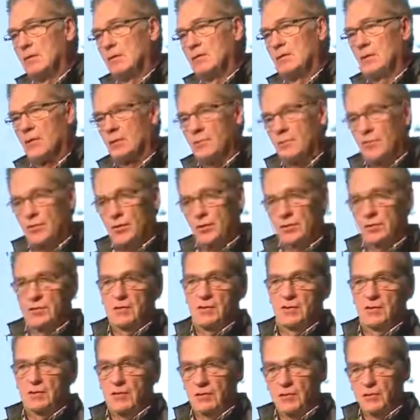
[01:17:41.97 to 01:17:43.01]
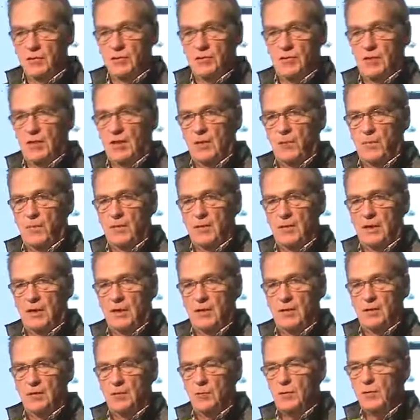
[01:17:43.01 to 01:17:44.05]
not just as a concept, but
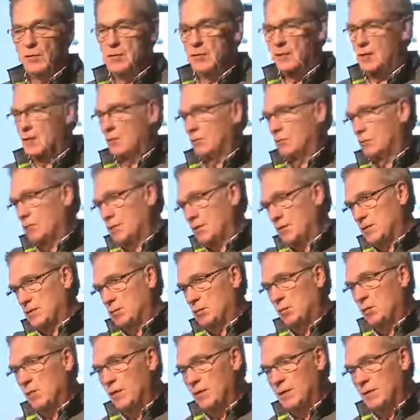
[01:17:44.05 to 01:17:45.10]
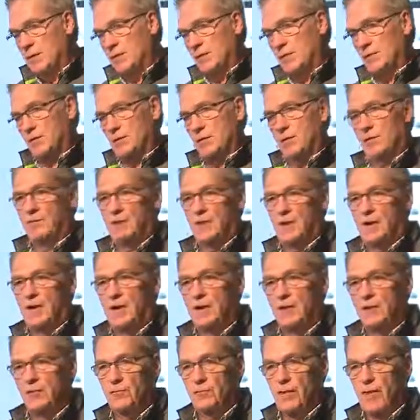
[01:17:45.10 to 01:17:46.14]
how do we turn all these words that are
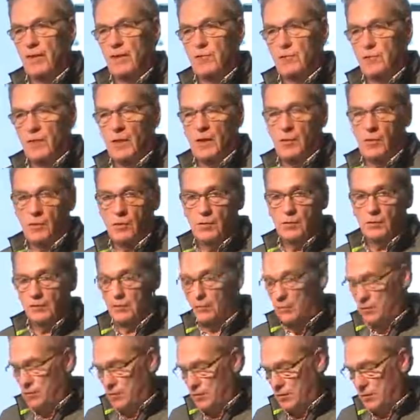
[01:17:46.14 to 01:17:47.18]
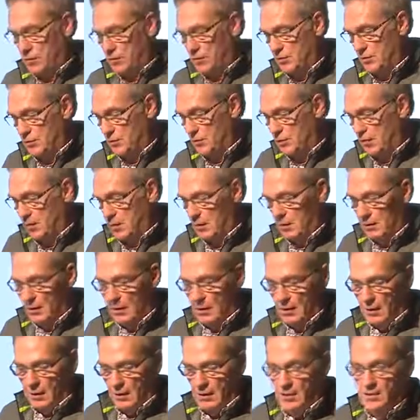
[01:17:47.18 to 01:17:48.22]
flying around about what the future needs to be
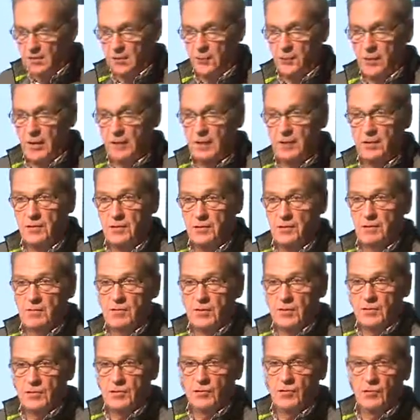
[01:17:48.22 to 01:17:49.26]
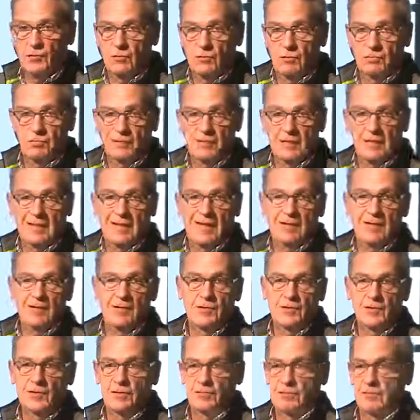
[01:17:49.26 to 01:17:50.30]
into practice? And since you're
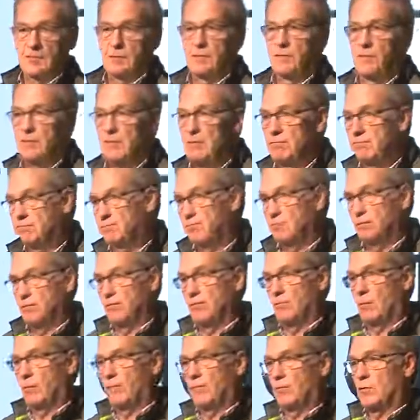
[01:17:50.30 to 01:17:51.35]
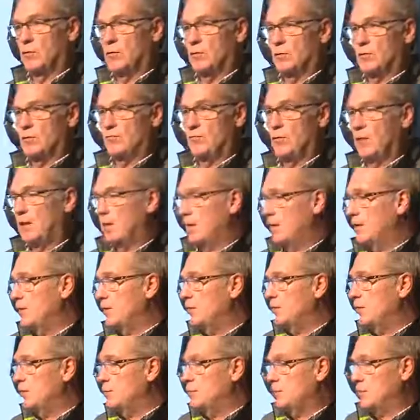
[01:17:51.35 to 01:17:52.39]
designers of a, of course,
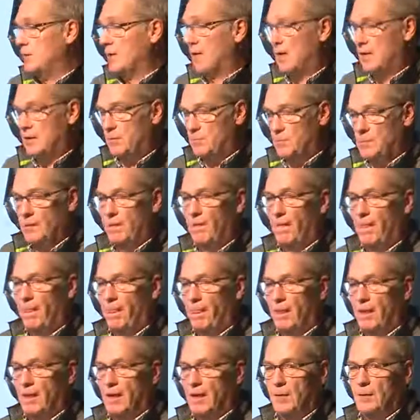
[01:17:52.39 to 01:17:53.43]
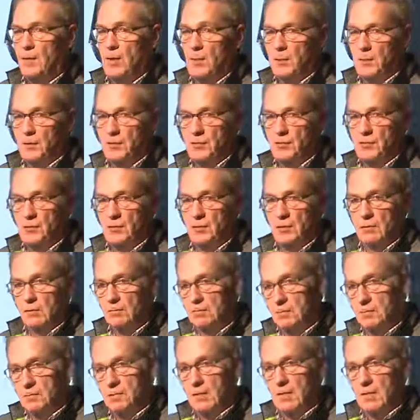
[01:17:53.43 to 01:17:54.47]
radically new type, I'm hoping that you can,